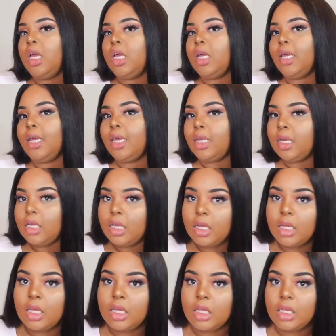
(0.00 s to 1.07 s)
And
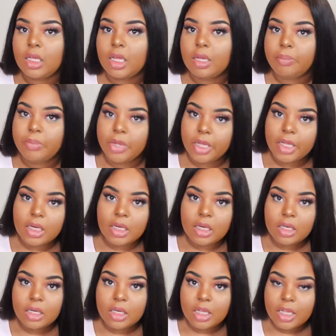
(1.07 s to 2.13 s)
yeah, but
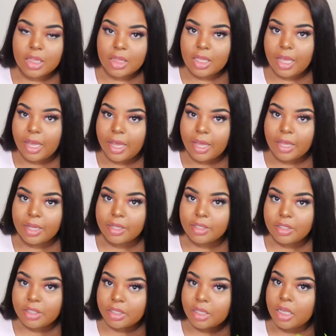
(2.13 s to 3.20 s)
look at
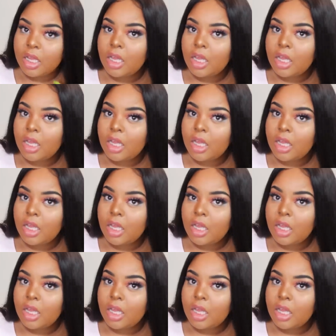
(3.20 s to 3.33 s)
that.